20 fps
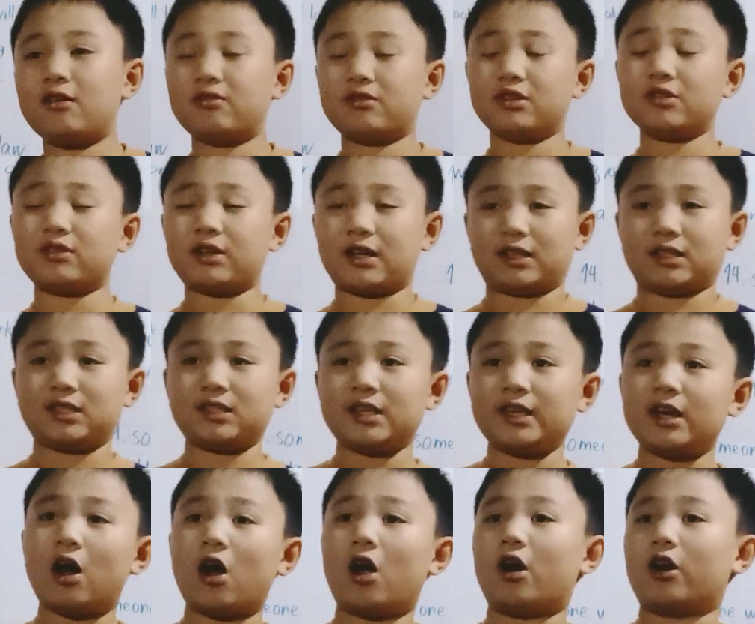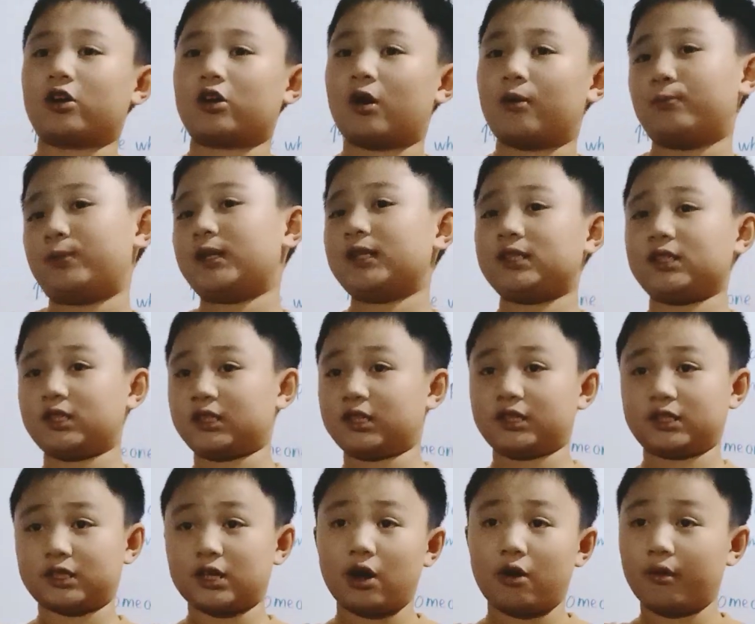you can see our comparison
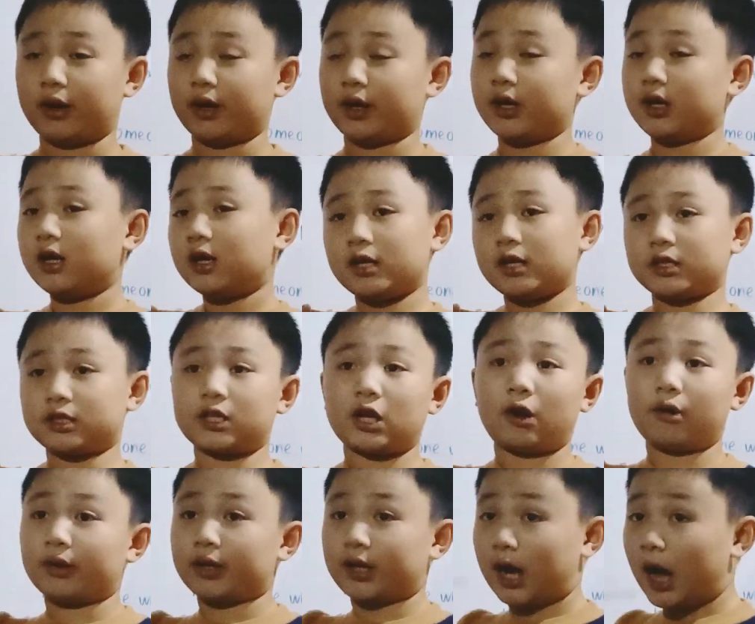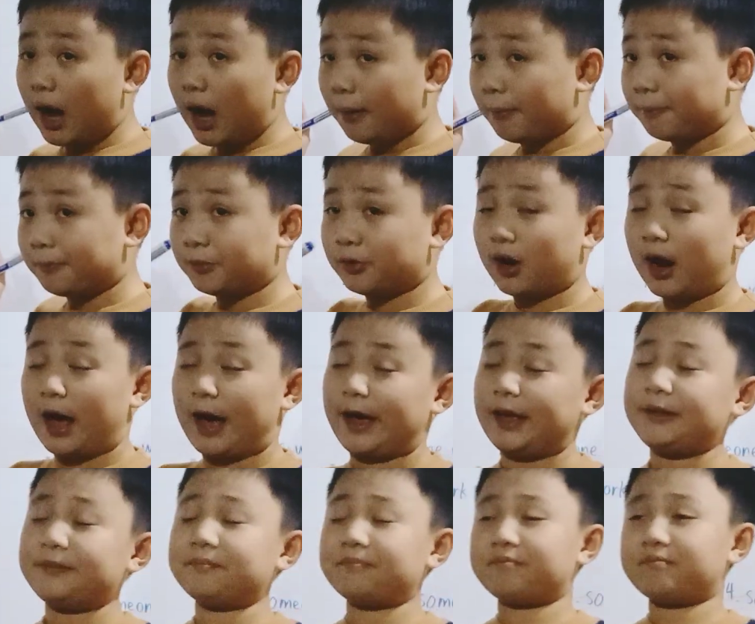is going up,
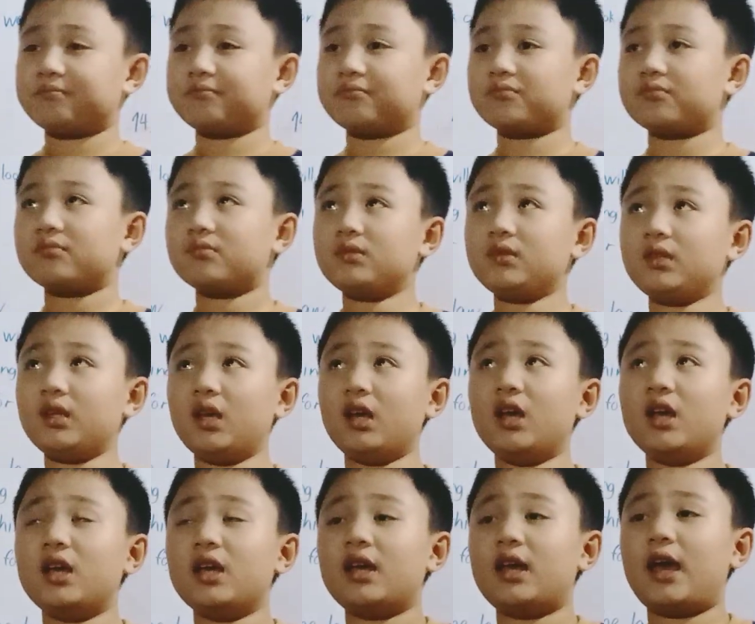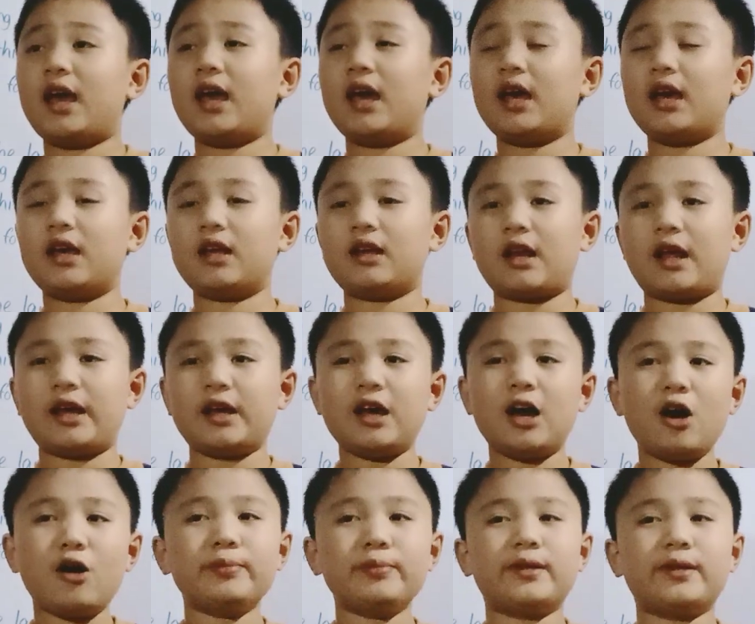right? And I
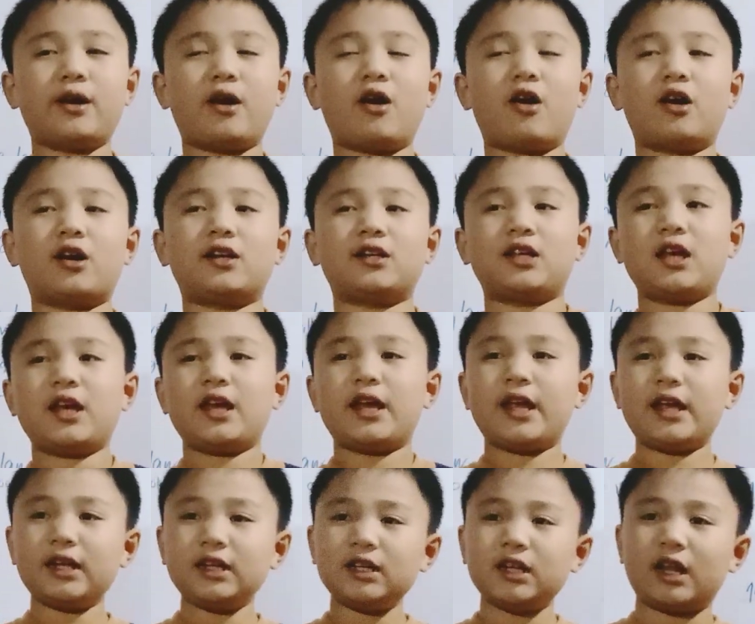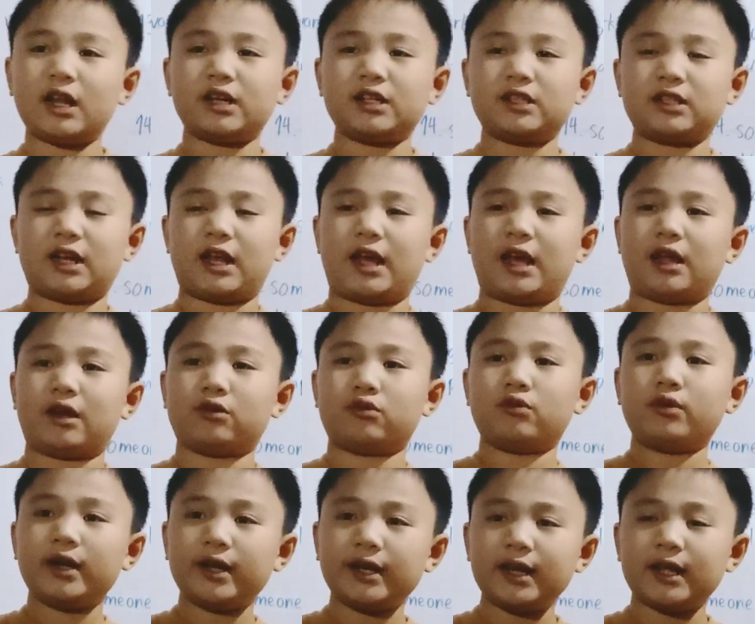hope your English and
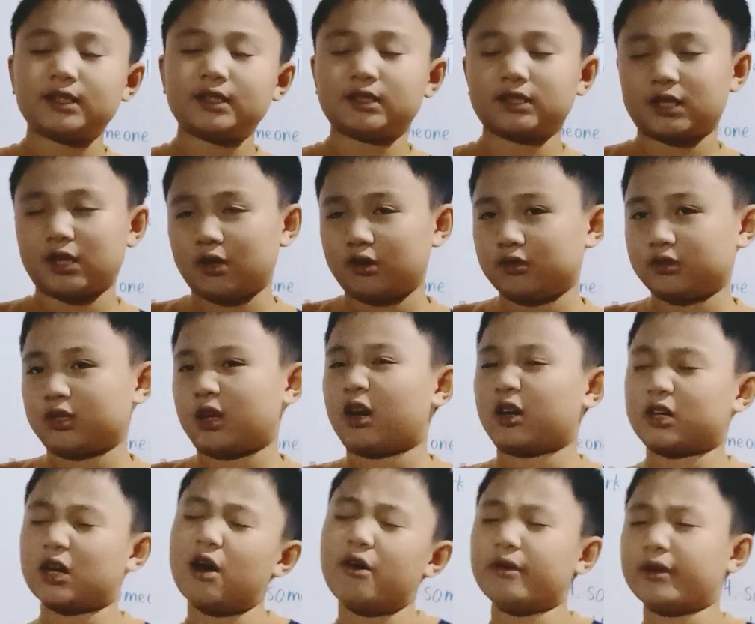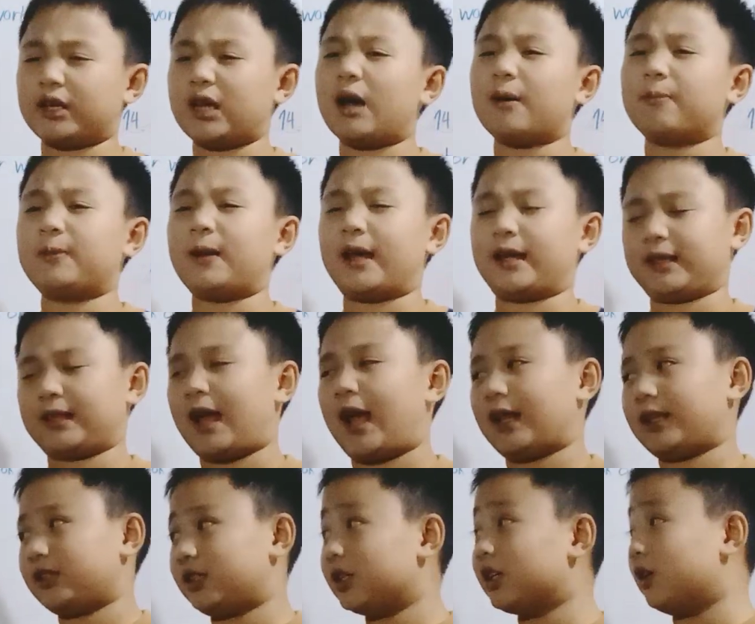reading skills are going up like
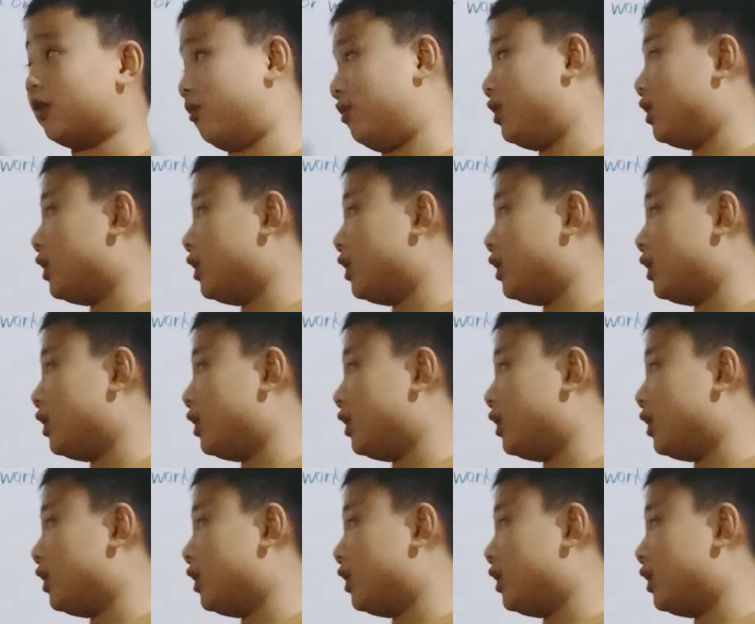that too.